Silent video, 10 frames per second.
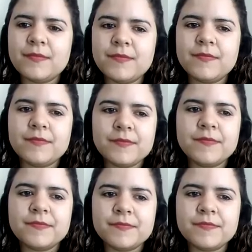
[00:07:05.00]

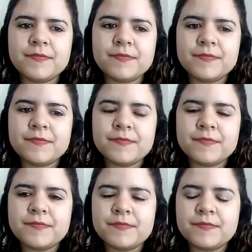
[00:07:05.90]

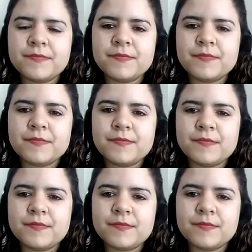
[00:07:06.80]

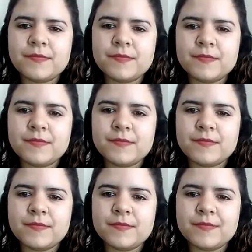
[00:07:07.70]

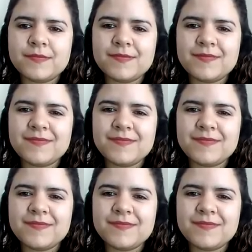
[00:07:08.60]
This person isn't speaking.